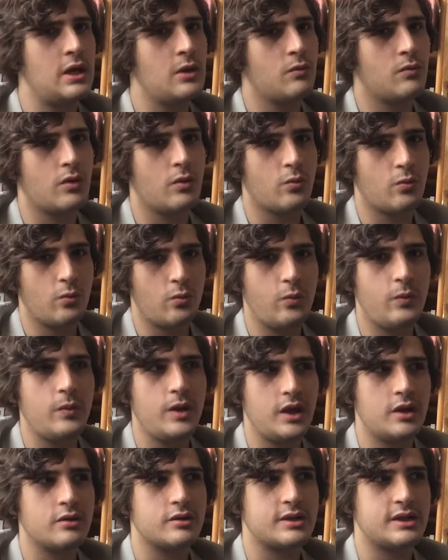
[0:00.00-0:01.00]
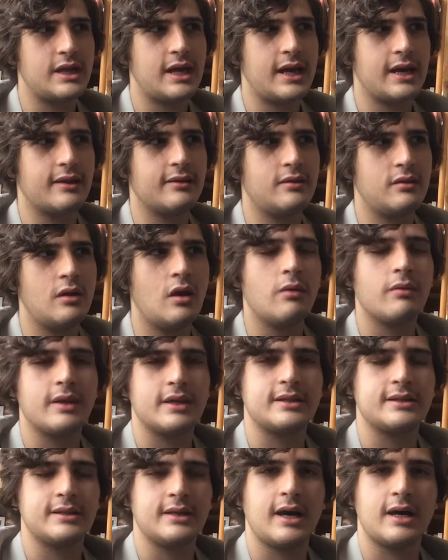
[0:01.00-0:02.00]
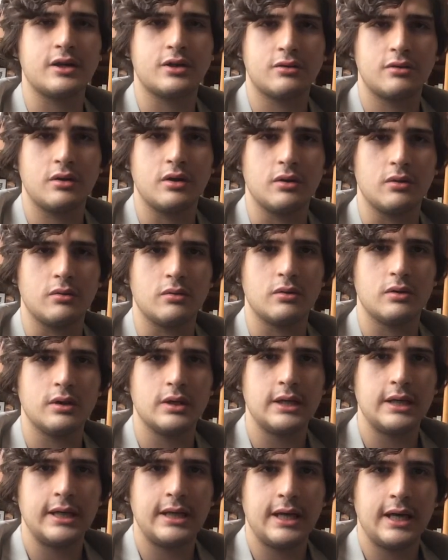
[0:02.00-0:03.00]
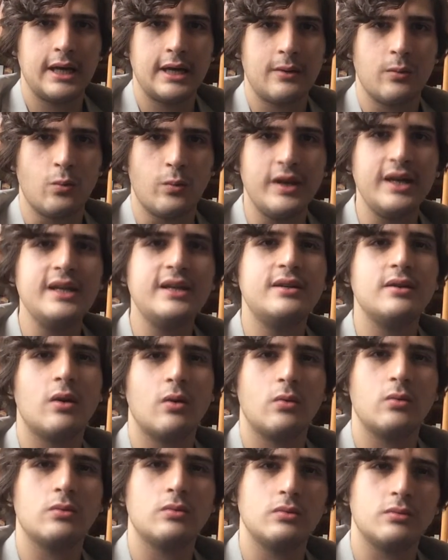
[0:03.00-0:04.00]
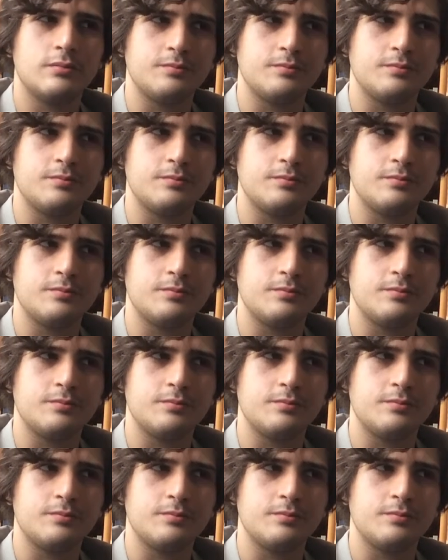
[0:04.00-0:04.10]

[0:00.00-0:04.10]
Well, we are saying, no, that's not true. We don't